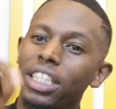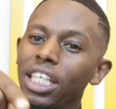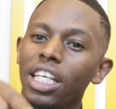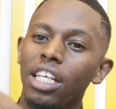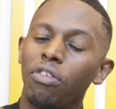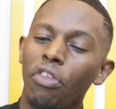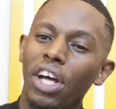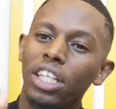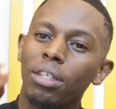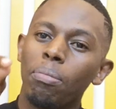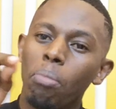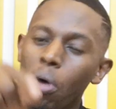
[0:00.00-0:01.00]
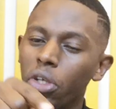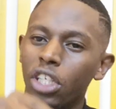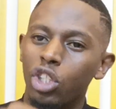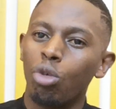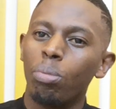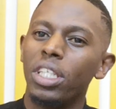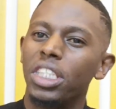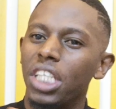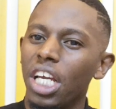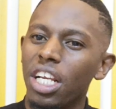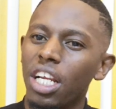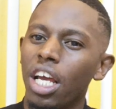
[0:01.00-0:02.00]
kid, for that Moses to be
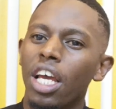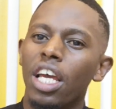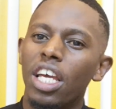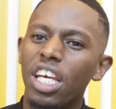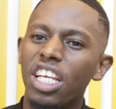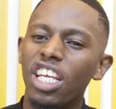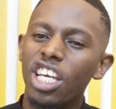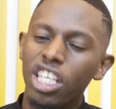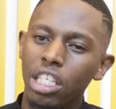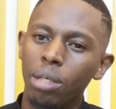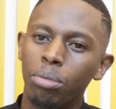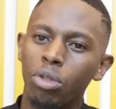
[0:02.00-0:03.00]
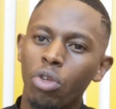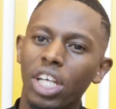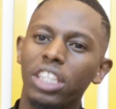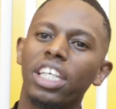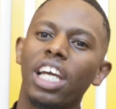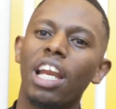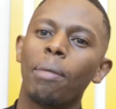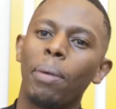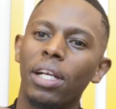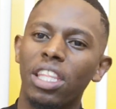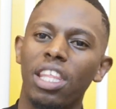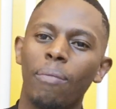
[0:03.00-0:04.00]
trained in Egypt so that he can
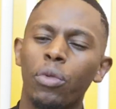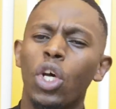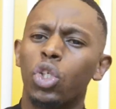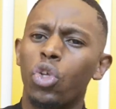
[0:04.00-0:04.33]
liberate them,